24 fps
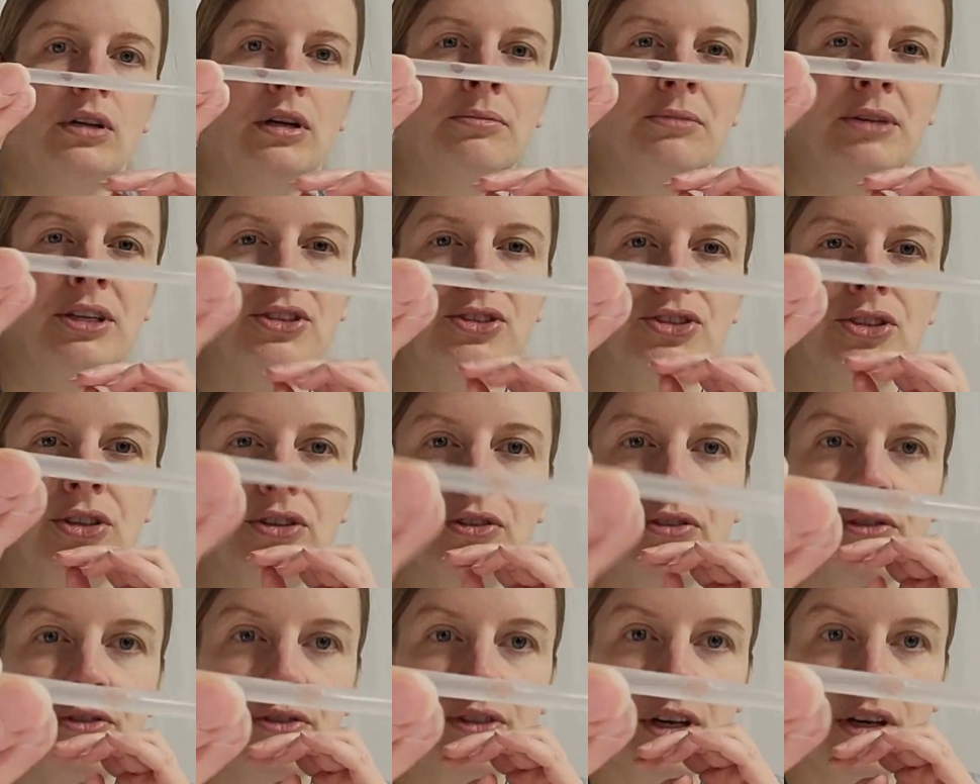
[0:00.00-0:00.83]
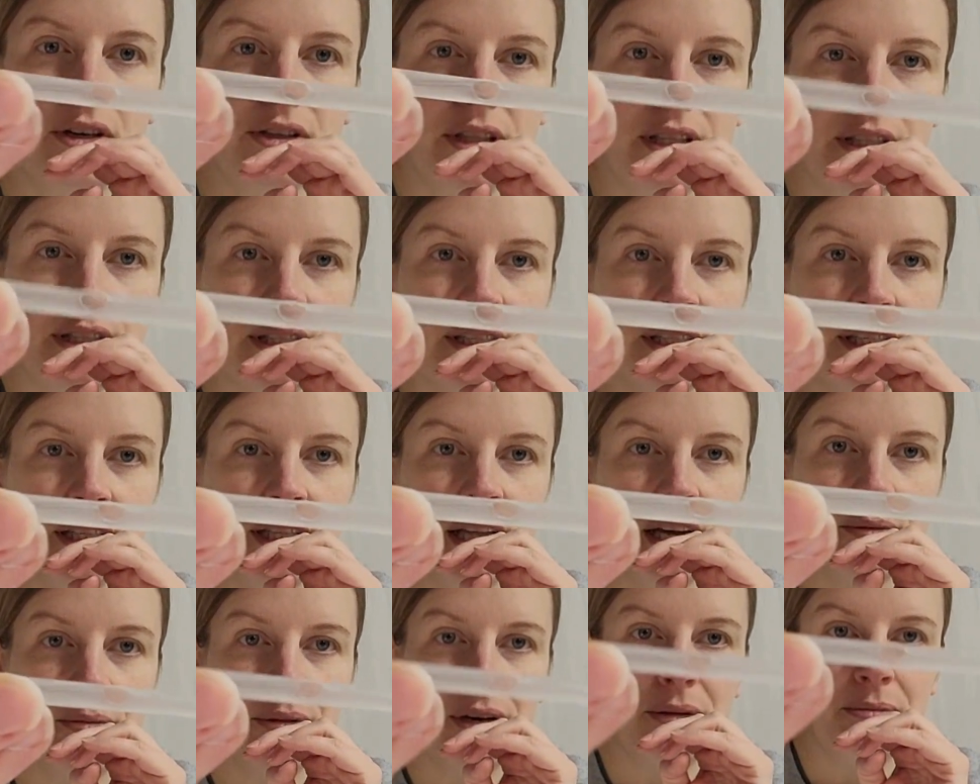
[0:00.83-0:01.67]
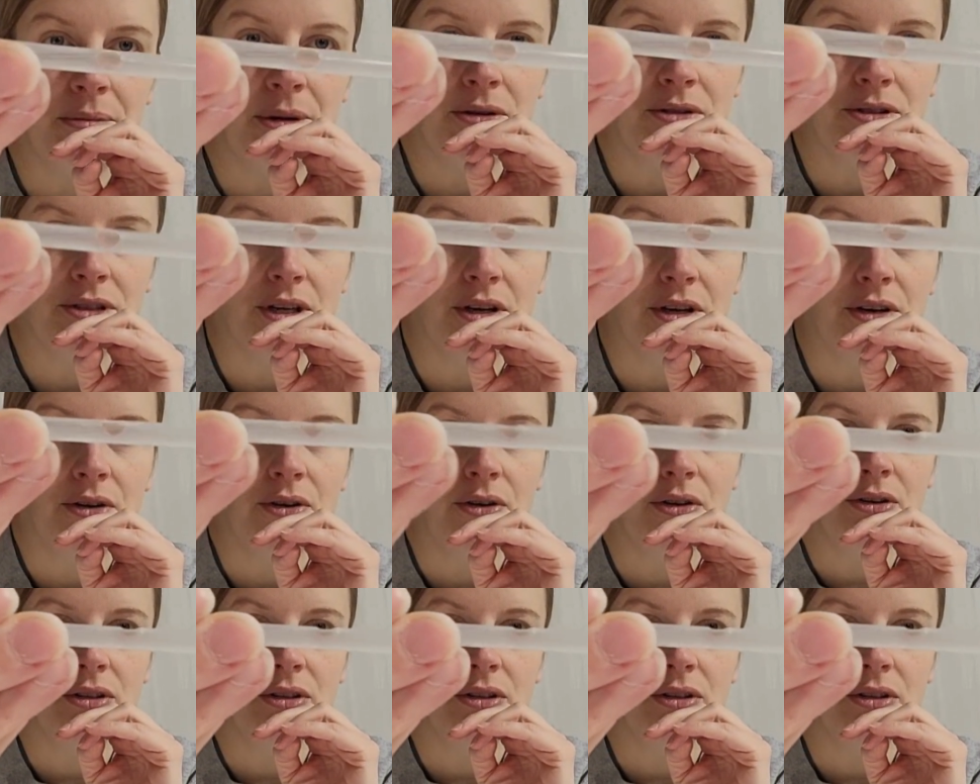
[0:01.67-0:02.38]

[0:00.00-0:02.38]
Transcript: I'm not sure if y'all can see that, but I poked a hole.